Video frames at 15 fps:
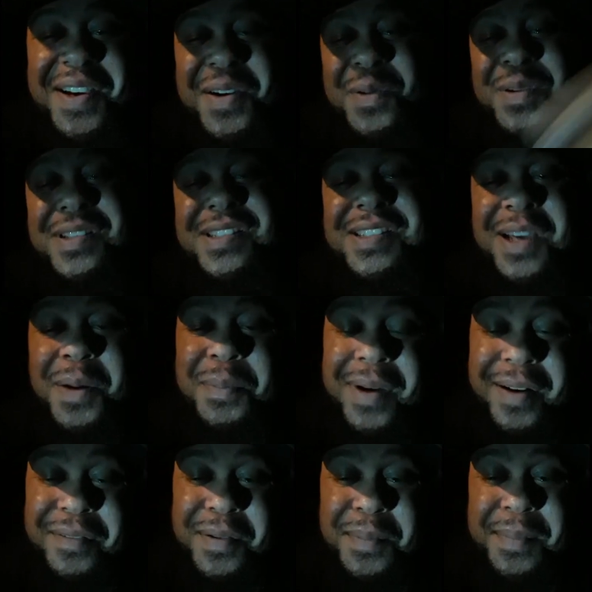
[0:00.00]
What's up,
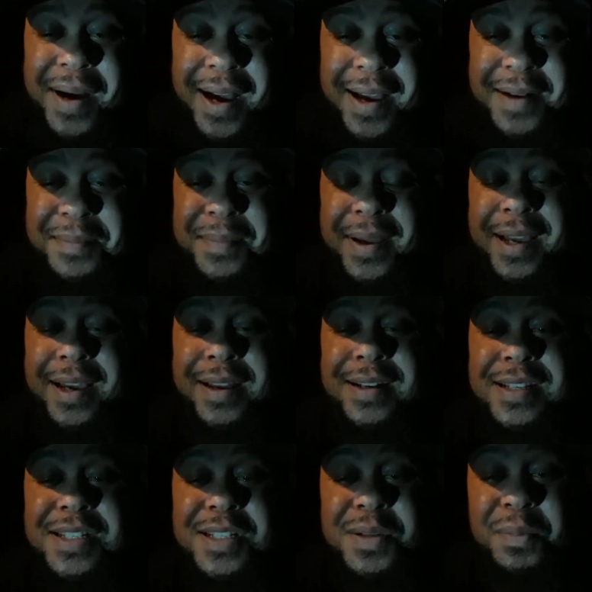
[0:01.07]
everybody, man?
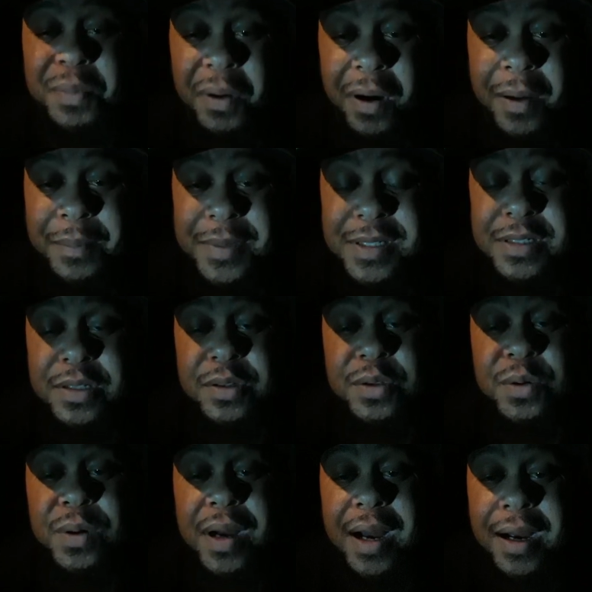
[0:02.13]
It's your boy, Mr.
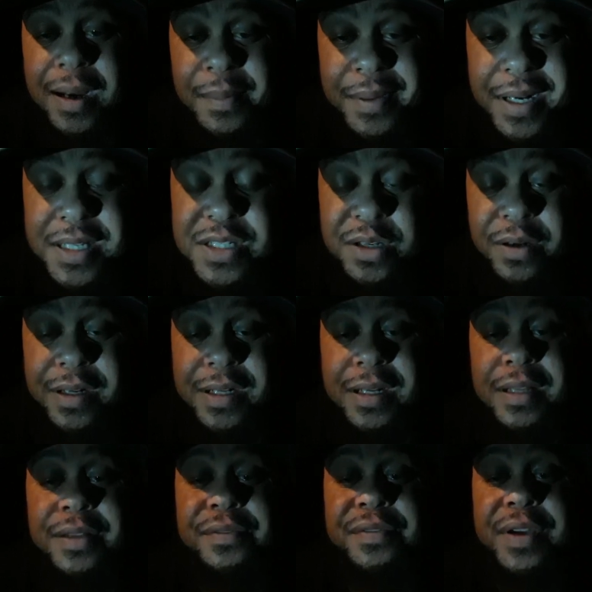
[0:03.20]
Dugout, coming at y'all with
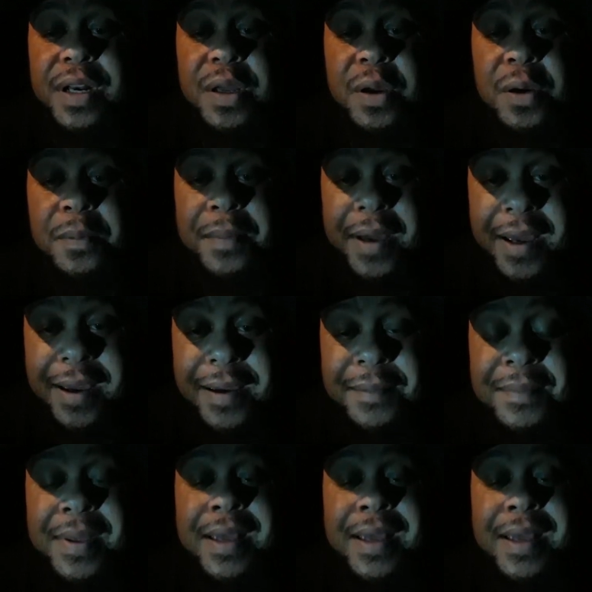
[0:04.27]
another video, man.